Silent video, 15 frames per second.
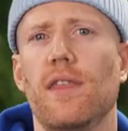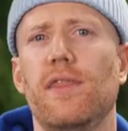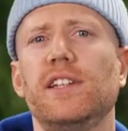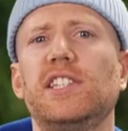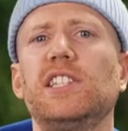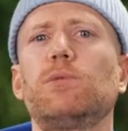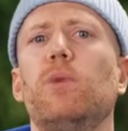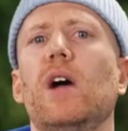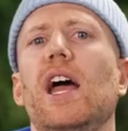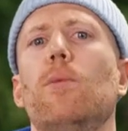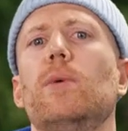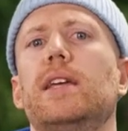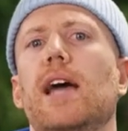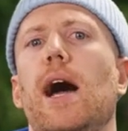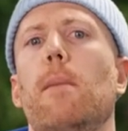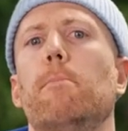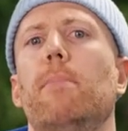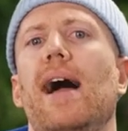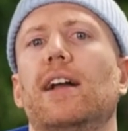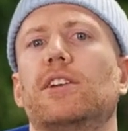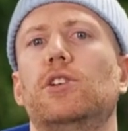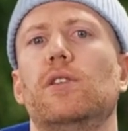This is where we come
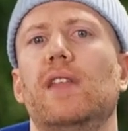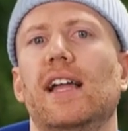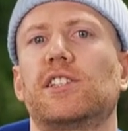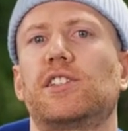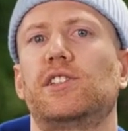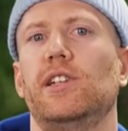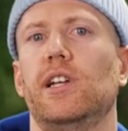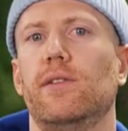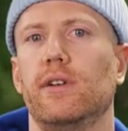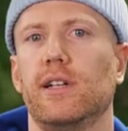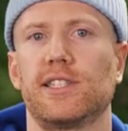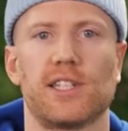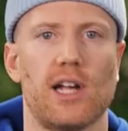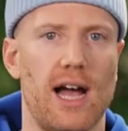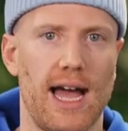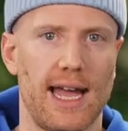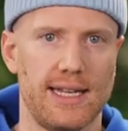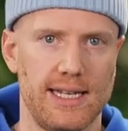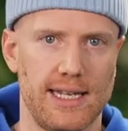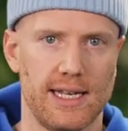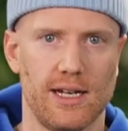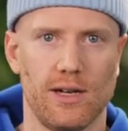back to that serverless
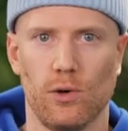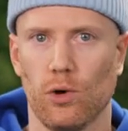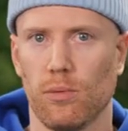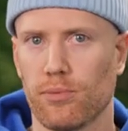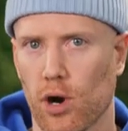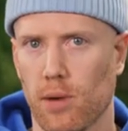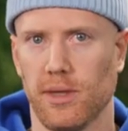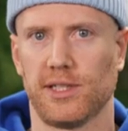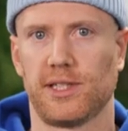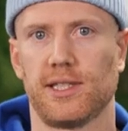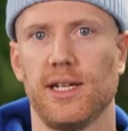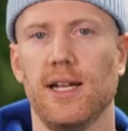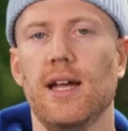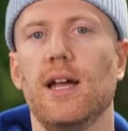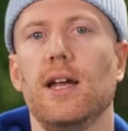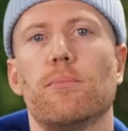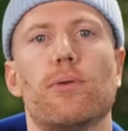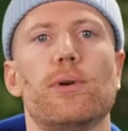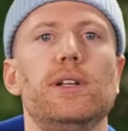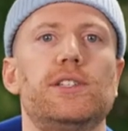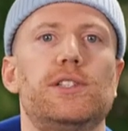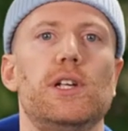idea or promise.
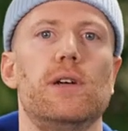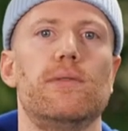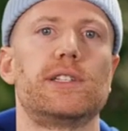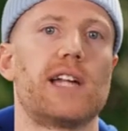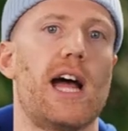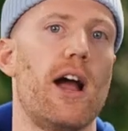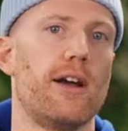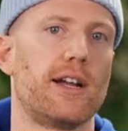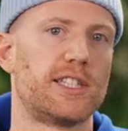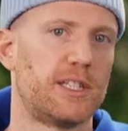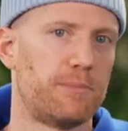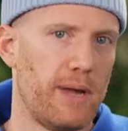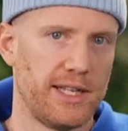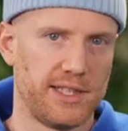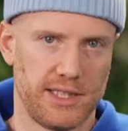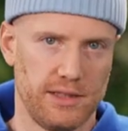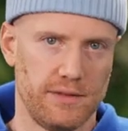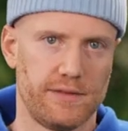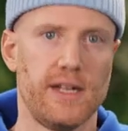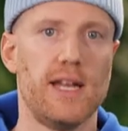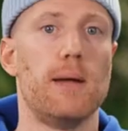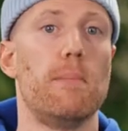Print servers are
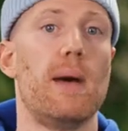expensive.